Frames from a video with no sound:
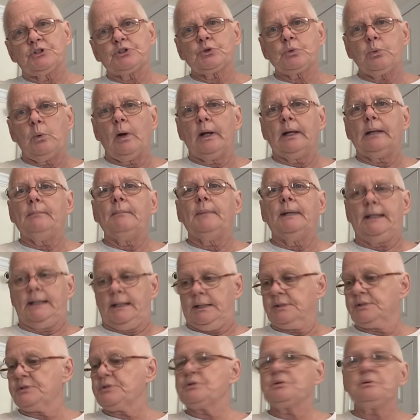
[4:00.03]
20
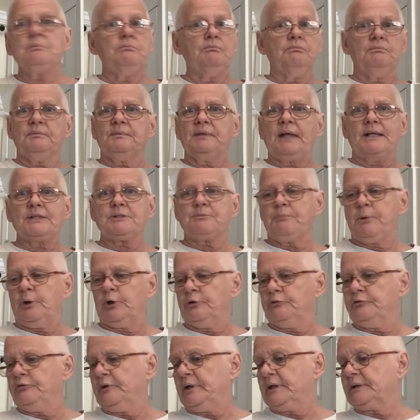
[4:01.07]
minutes. That's
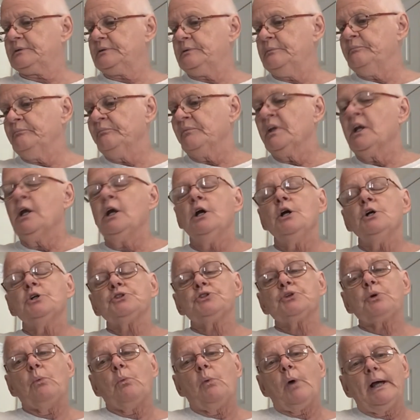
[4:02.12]
perfect.
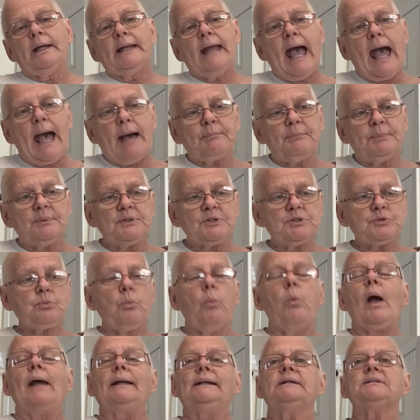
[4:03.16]
So what happens
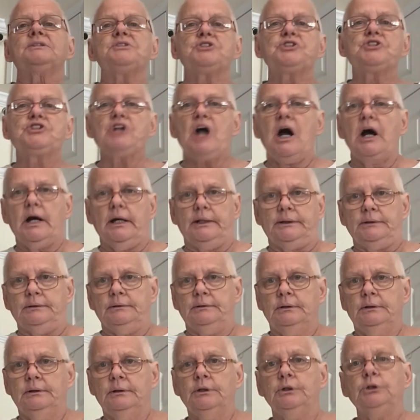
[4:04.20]
when it's done?
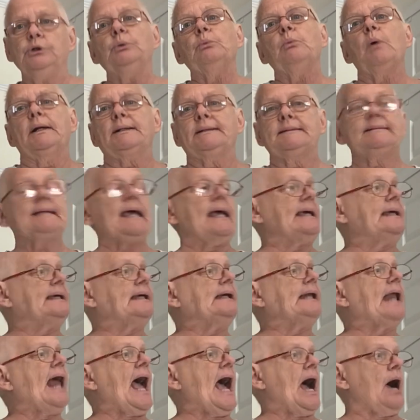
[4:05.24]
You want to take
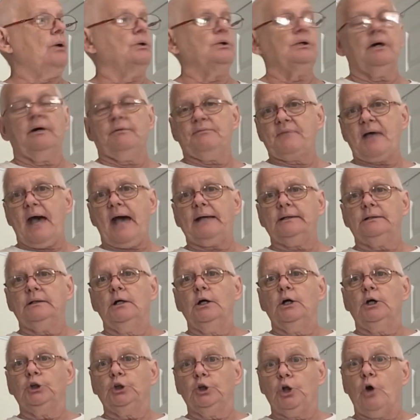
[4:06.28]
it out of that
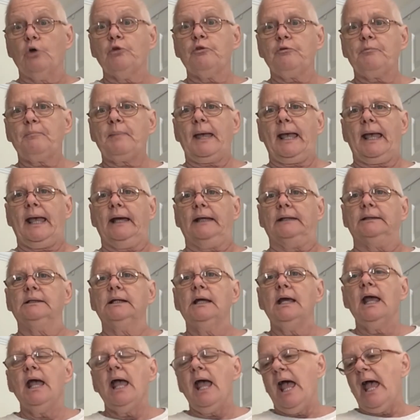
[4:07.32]
loaf pan
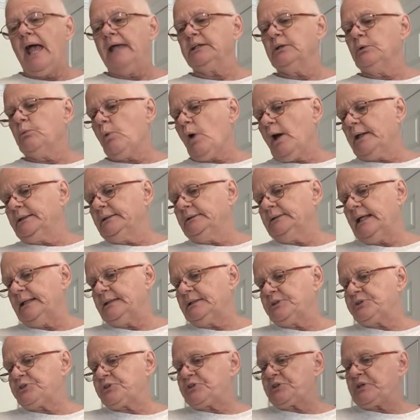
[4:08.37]
and you want to let
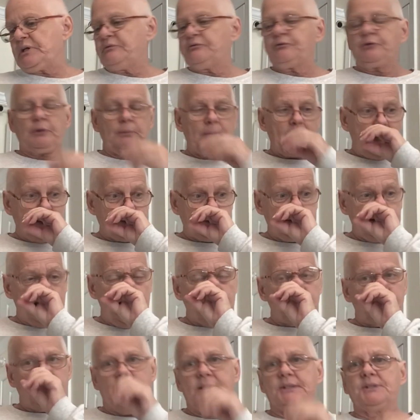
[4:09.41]
it sit for about
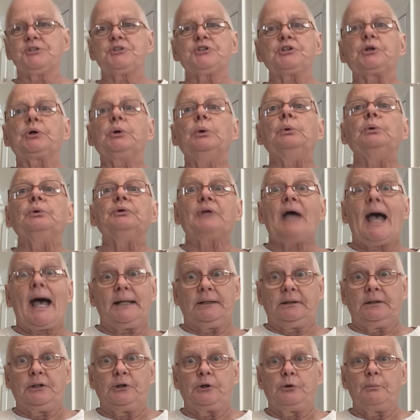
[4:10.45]
10 minutes to cool down
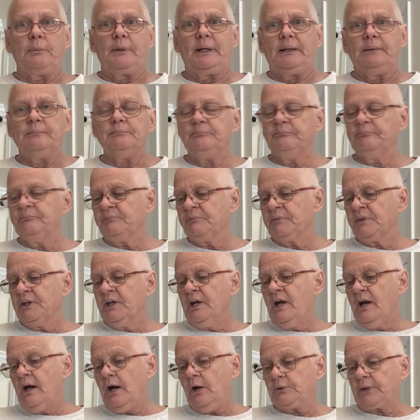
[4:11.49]
a little bit.
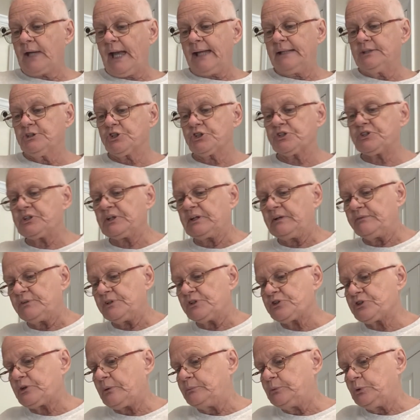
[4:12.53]
Okay, just to give you
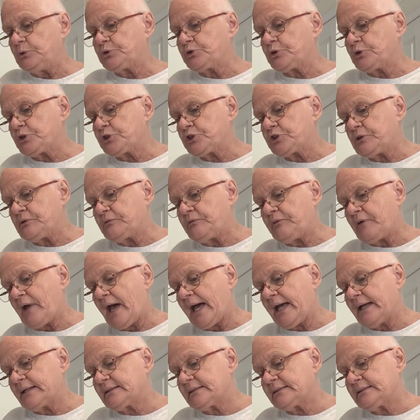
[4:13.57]
some nutrition
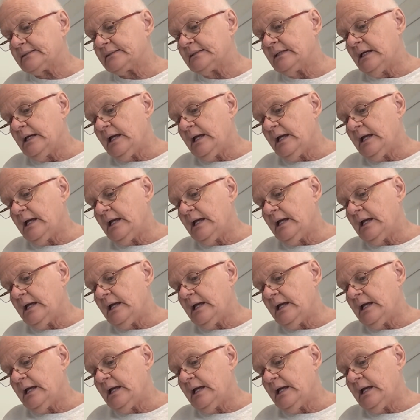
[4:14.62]
facts,